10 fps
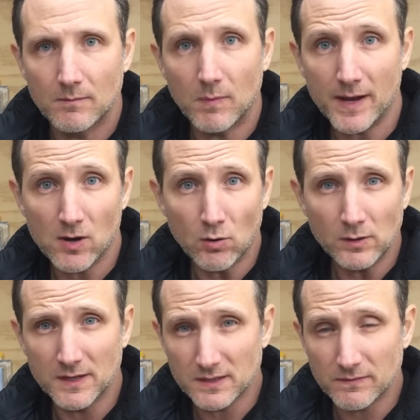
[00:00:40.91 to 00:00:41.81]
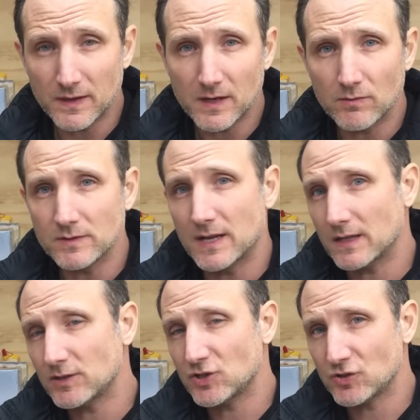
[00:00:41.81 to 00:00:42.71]
My goal in this video is
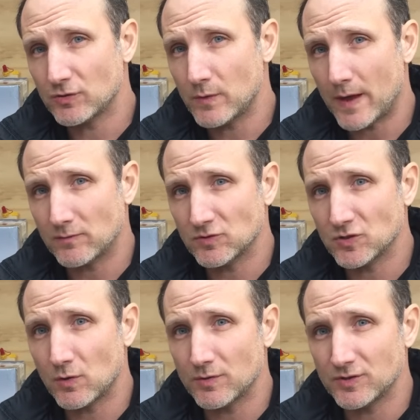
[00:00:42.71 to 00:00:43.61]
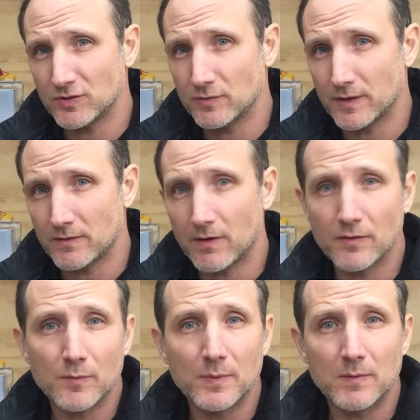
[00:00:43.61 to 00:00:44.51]
not to show you how to install this unit. There are
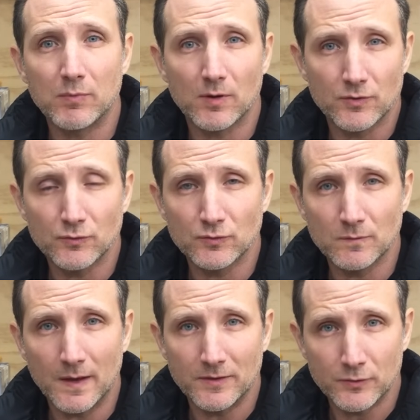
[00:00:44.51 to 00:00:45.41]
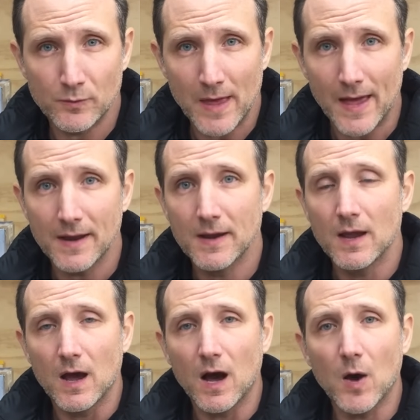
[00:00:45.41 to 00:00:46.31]
other people on YouTube that do that.
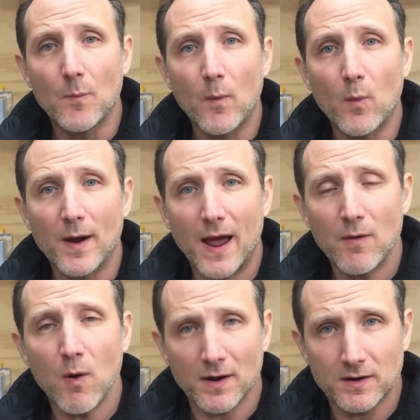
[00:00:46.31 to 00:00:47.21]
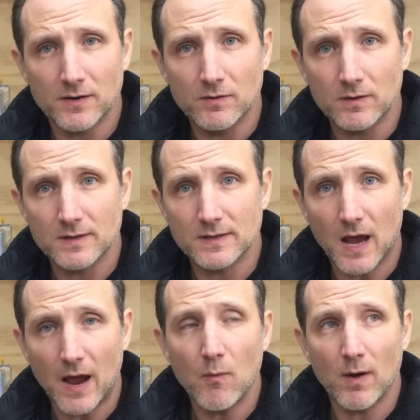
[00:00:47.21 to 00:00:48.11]
Um, what I want to do is
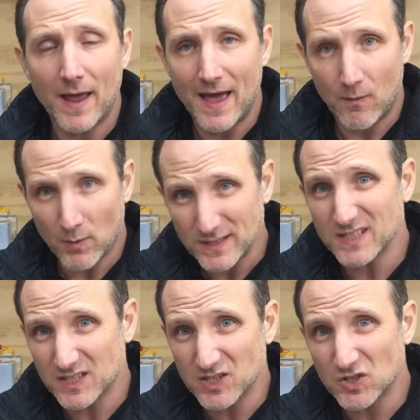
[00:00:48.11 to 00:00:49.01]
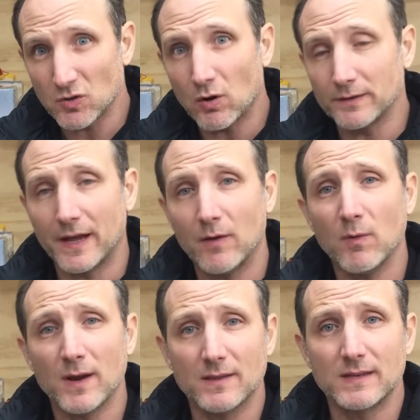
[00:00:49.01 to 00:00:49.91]
I want to, once it's installed, I
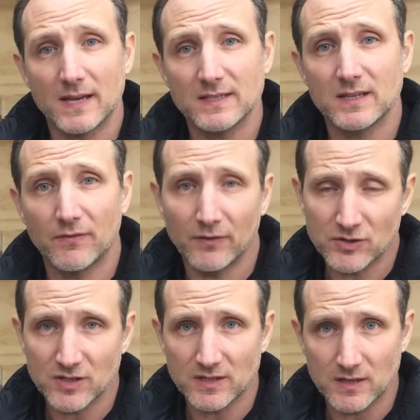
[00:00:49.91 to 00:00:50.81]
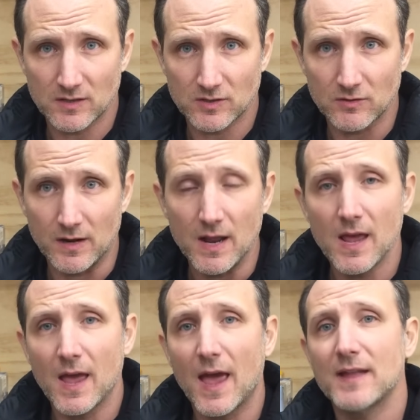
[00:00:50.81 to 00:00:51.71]
want to test the efficiency of this unit.
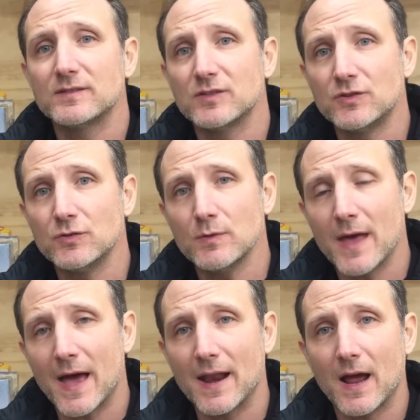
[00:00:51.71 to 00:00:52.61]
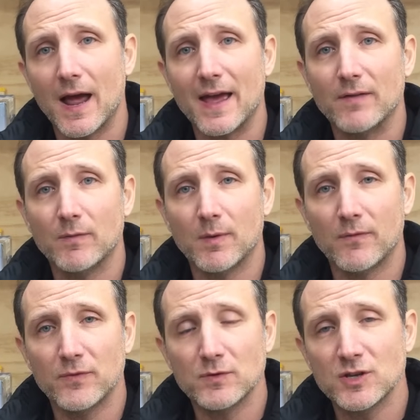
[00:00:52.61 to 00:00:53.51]
And to do that, I have a
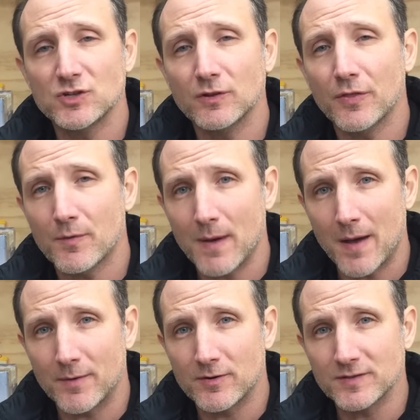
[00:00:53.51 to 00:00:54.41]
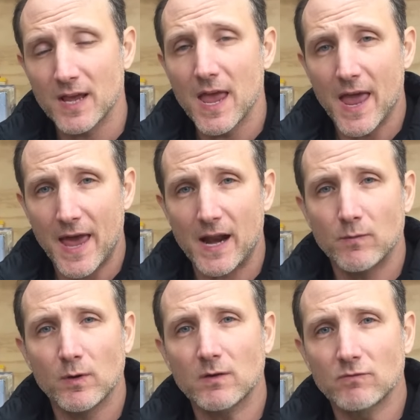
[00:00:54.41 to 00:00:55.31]
few digital thermometers and I
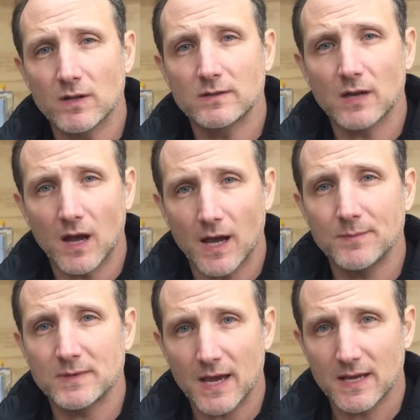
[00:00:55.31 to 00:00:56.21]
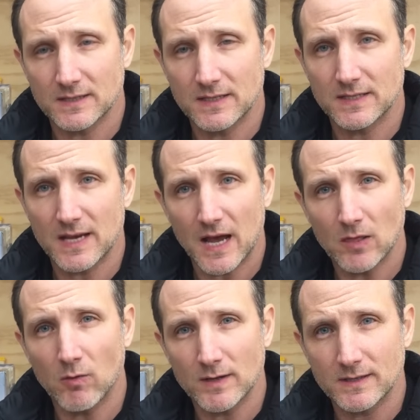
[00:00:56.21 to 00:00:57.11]
wanna run time tests to see how
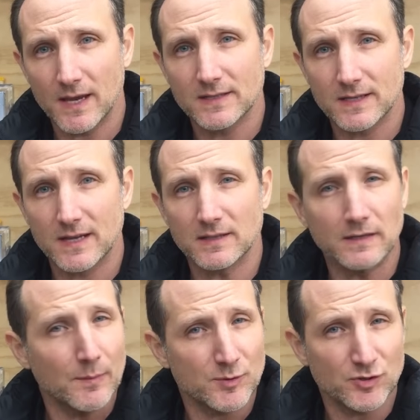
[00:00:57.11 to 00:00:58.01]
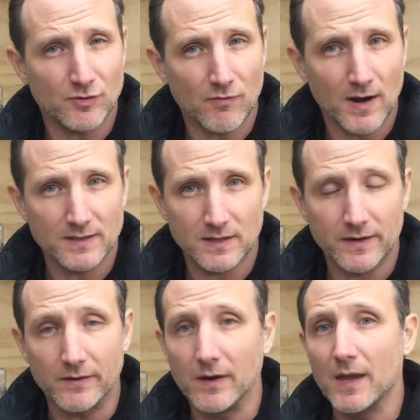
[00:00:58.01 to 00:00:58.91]
long it takes to get the temperature to rise in here.